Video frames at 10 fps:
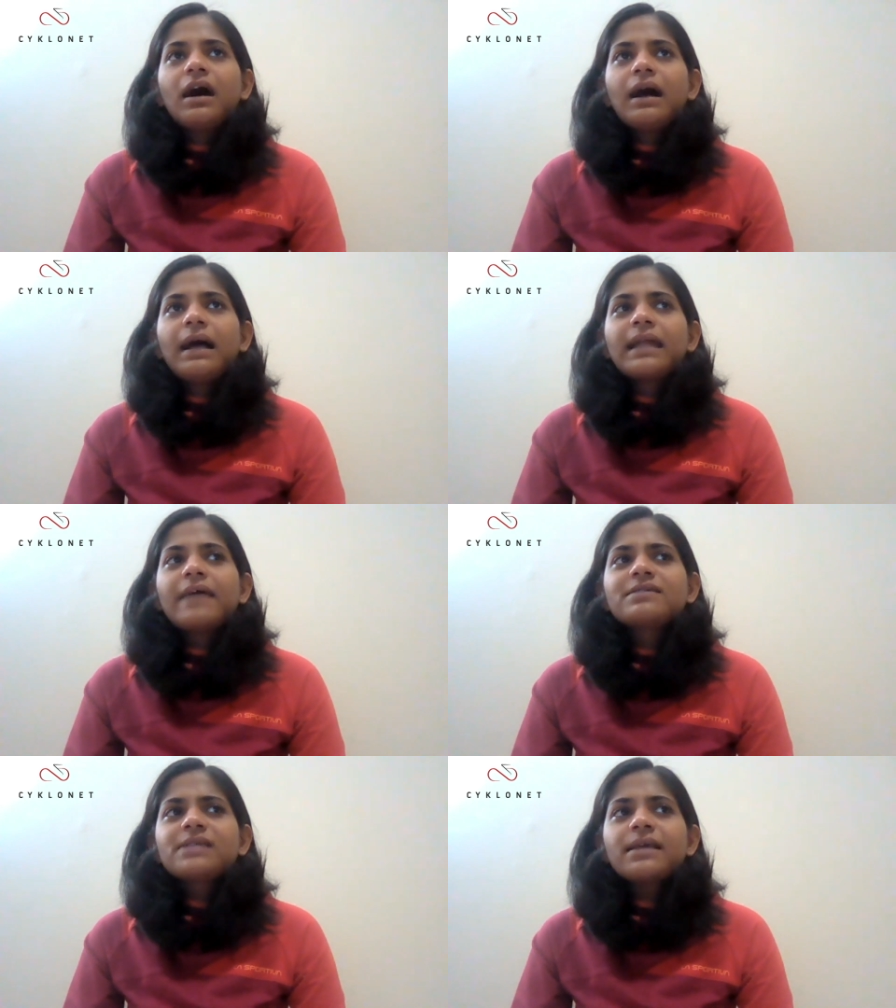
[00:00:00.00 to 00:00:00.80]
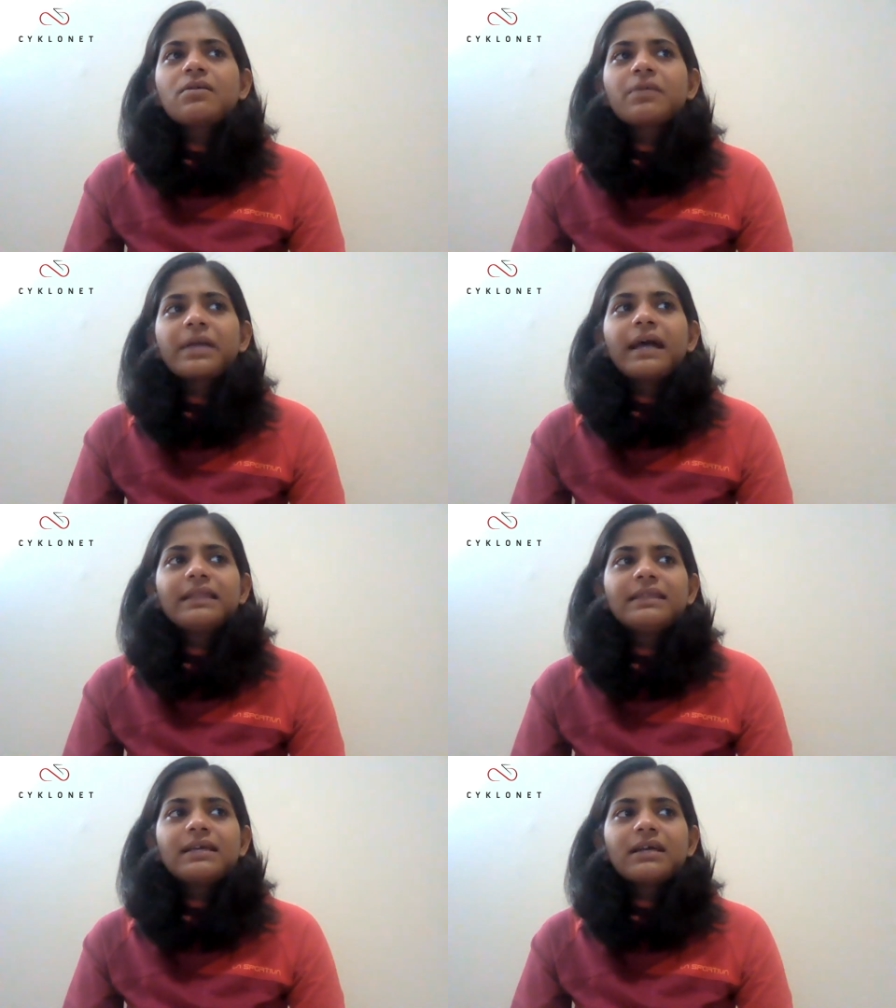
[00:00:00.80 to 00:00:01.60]
and I was like, okay, I
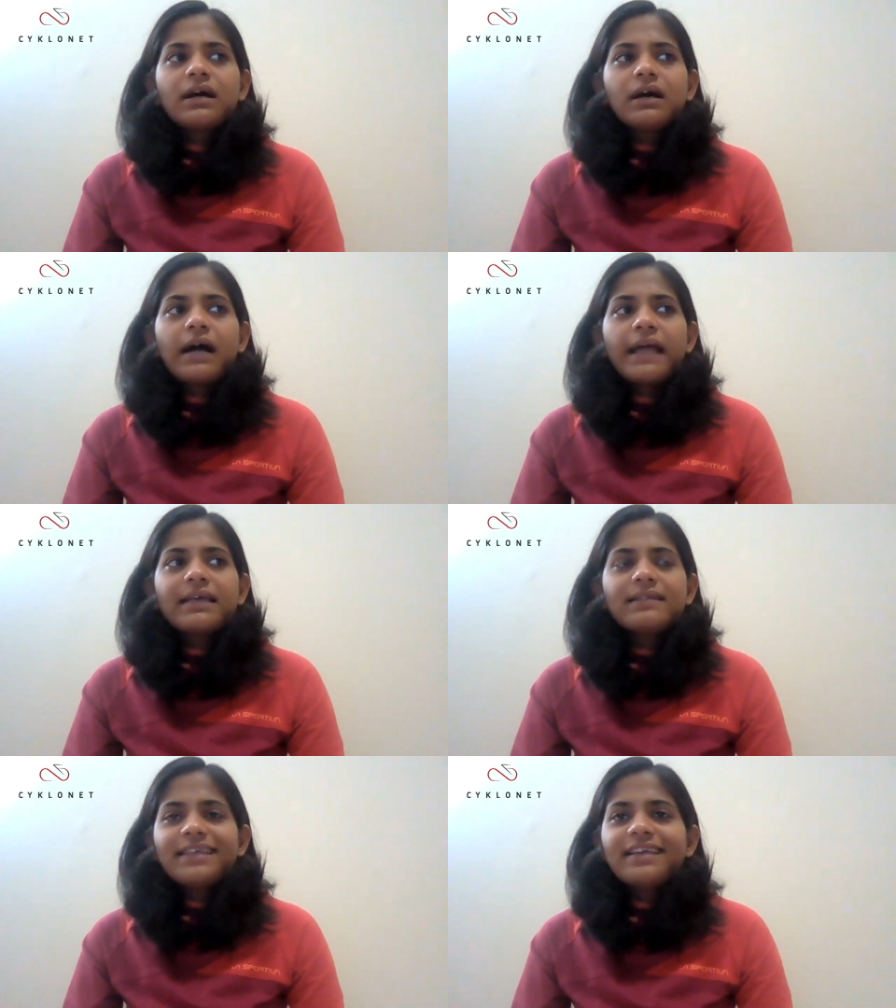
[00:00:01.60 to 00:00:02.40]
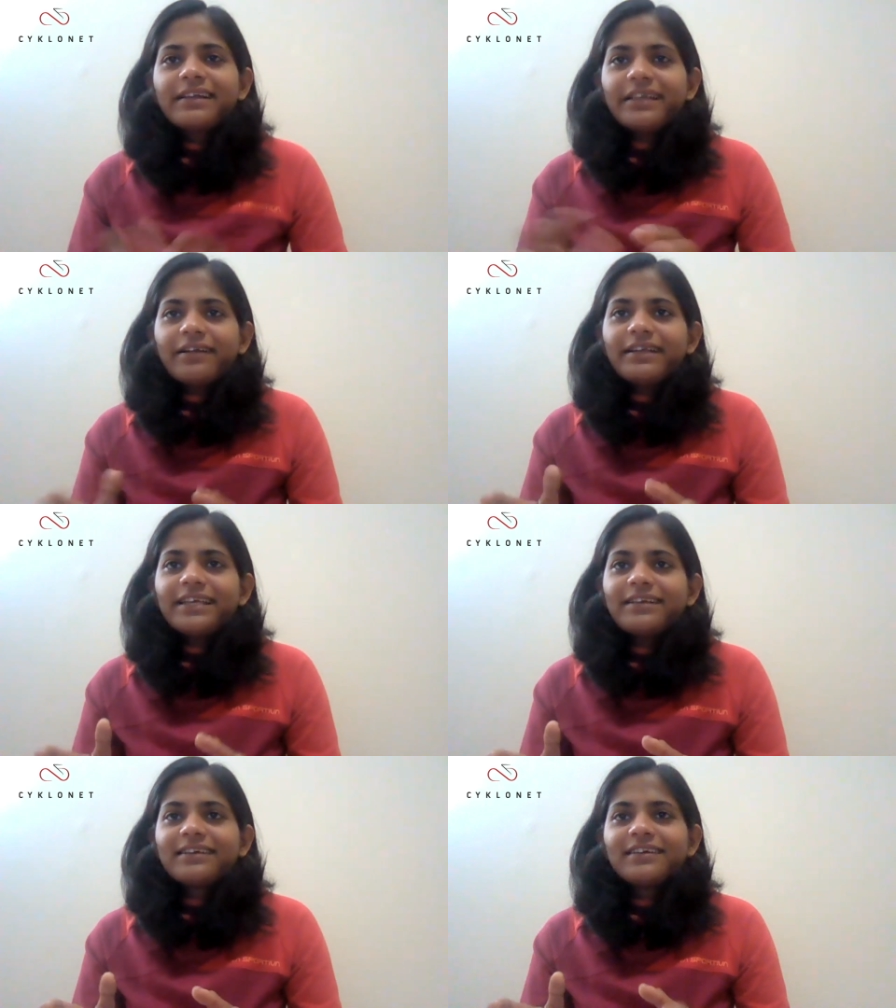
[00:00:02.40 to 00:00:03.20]
think I can think
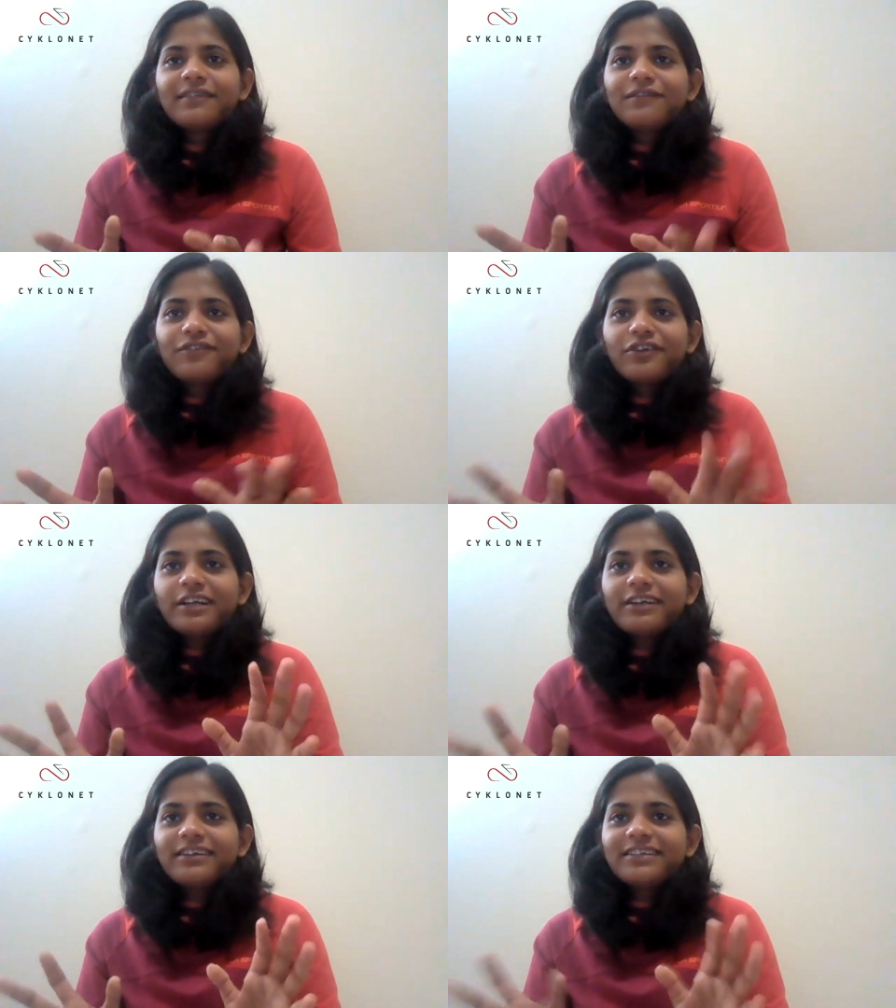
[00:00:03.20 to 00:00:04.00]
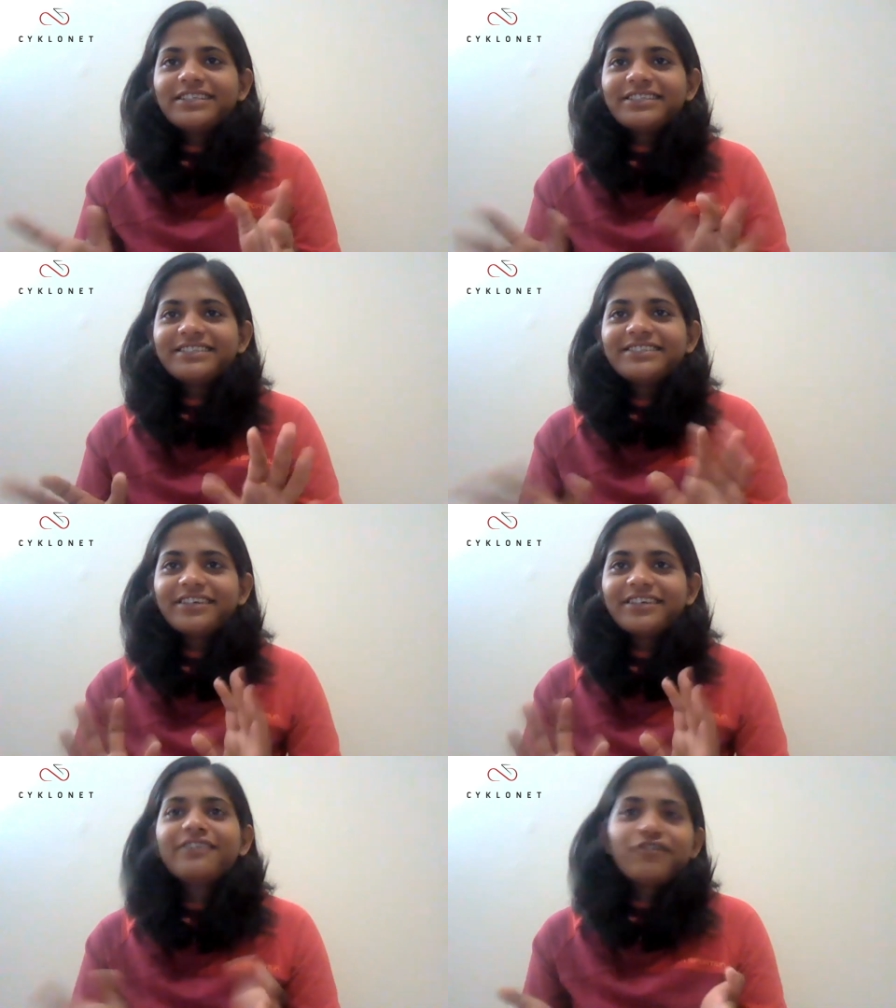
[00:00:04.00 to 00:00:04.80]
clearly for
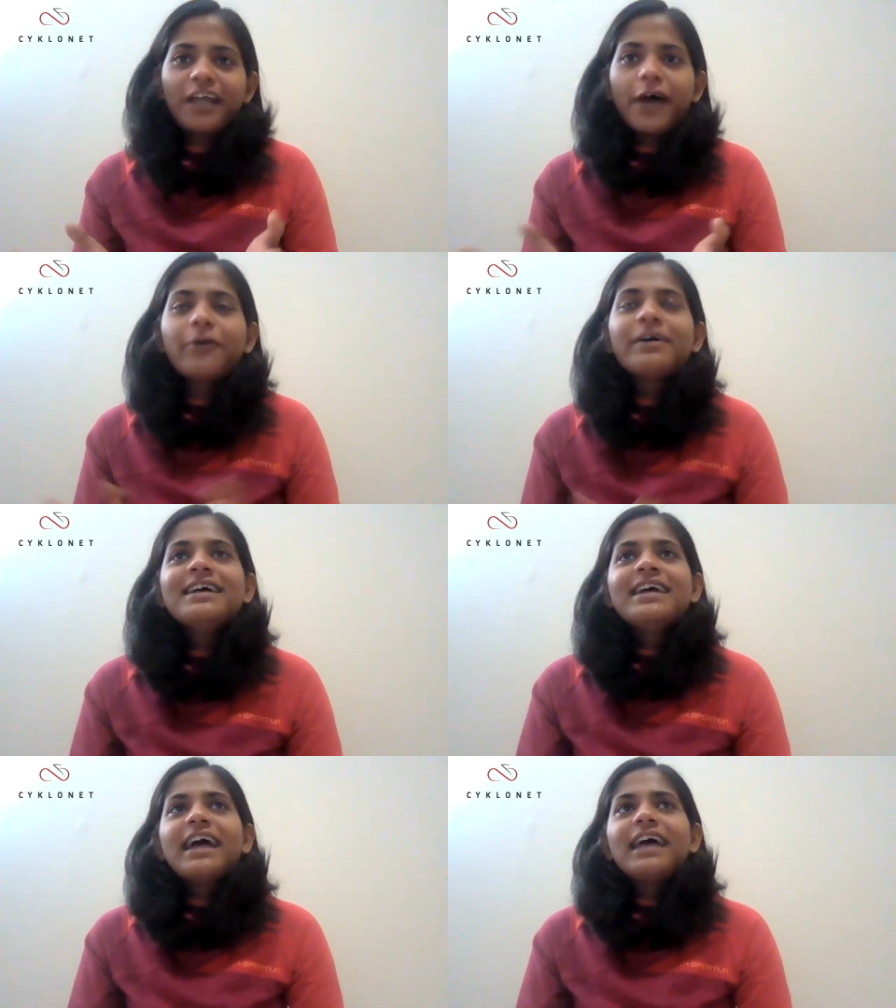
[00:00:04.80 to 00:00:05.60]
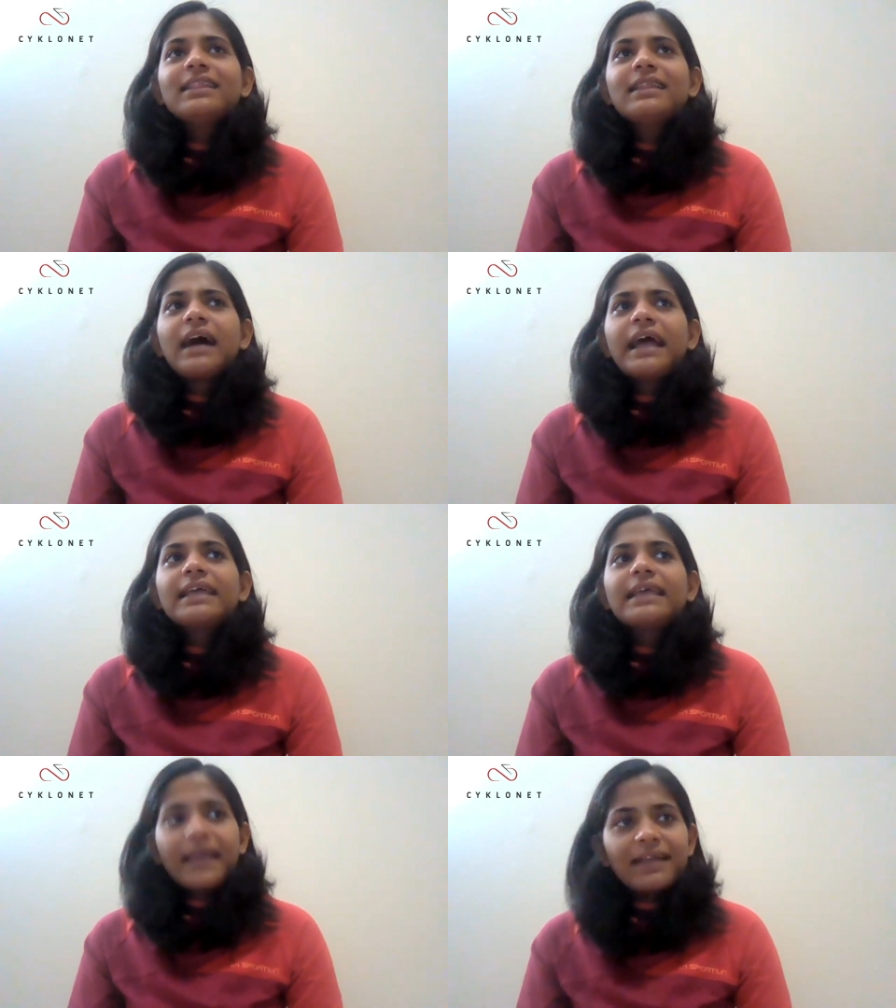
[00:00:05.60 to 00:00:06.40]
now, and I
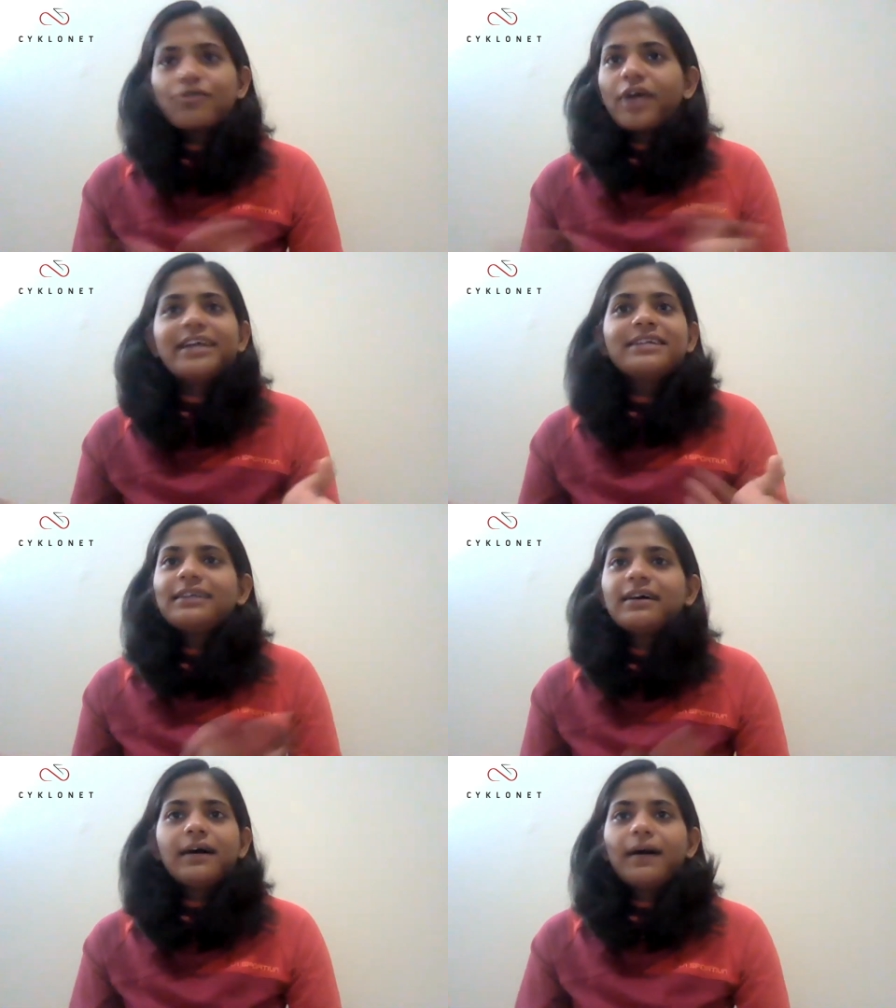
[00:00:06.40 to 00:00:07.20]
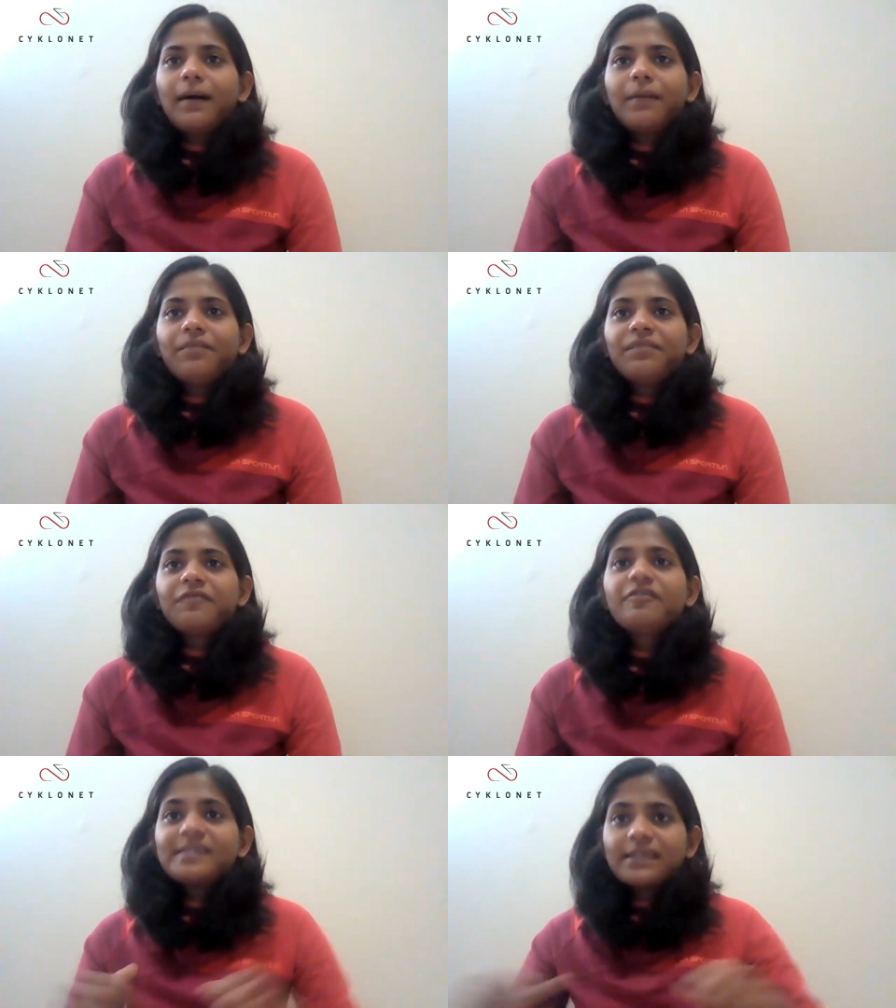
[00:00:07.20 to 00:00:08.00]
can ride
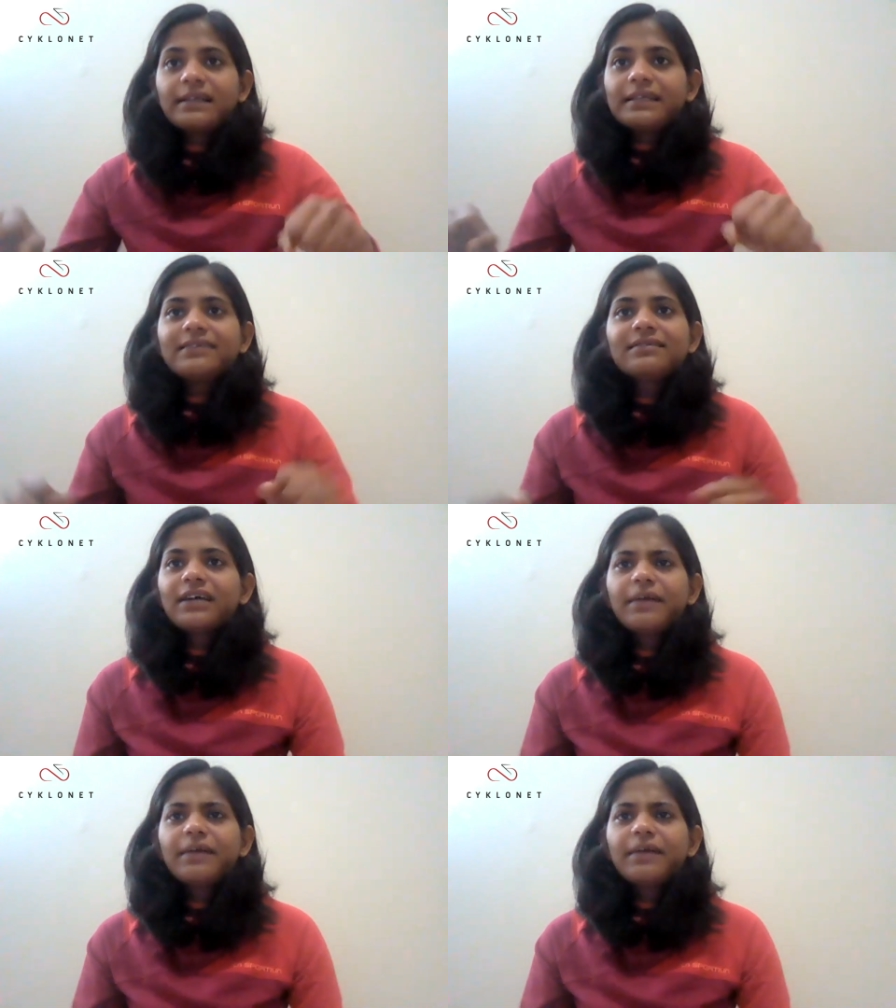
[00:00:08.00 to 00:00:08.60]
physically.